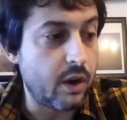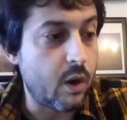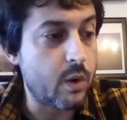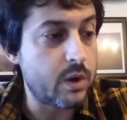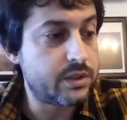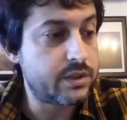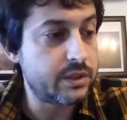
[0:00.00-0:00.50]

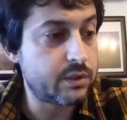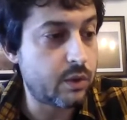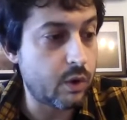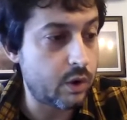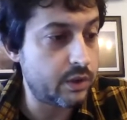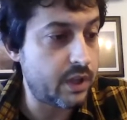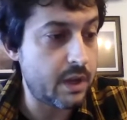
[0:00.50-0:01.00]
lowest
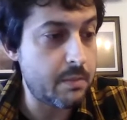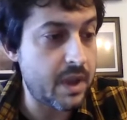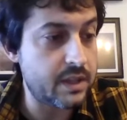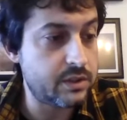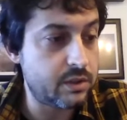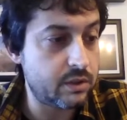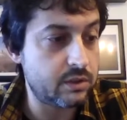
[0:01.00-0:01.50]
score
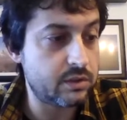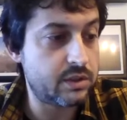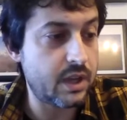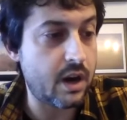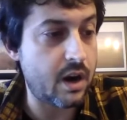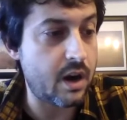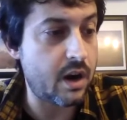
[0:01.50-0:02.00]
dimensions
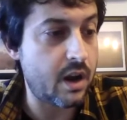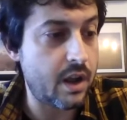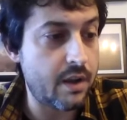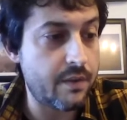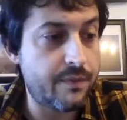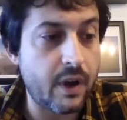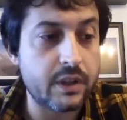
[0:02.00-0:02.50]

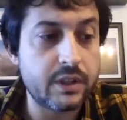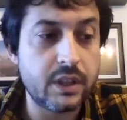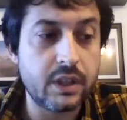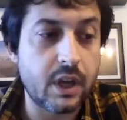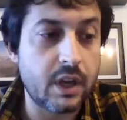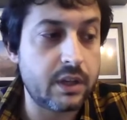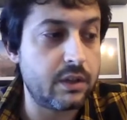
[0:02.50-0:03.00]
are
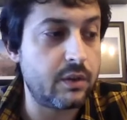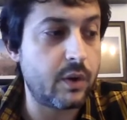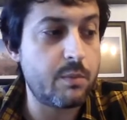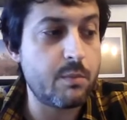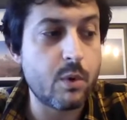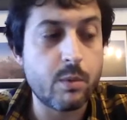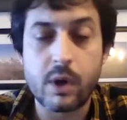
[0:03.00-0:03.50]
funding and
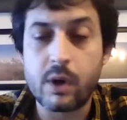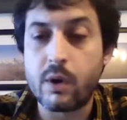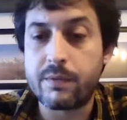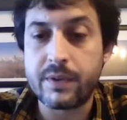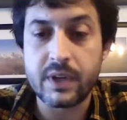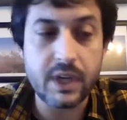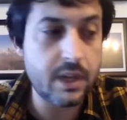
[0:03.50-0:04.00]

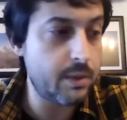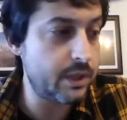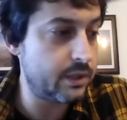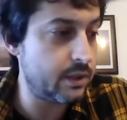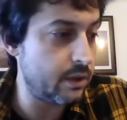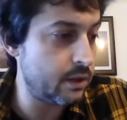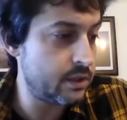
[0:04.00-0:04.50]
removal of
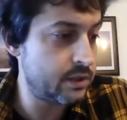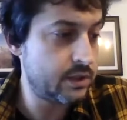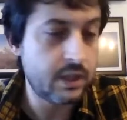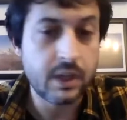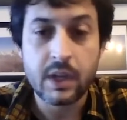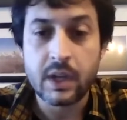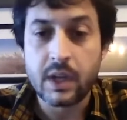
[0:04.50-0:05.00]
inhibitors.
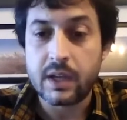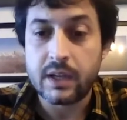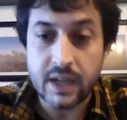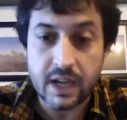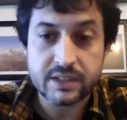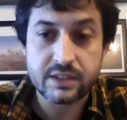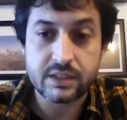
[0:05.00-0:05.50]

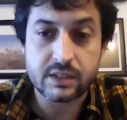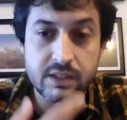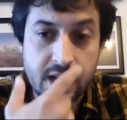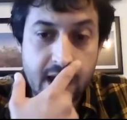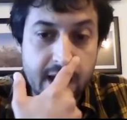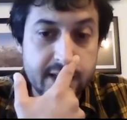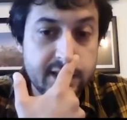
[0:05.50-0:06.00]
Next
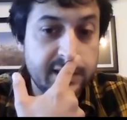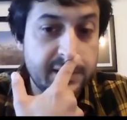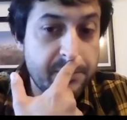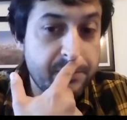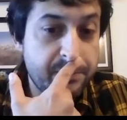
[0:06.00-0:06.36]
slide.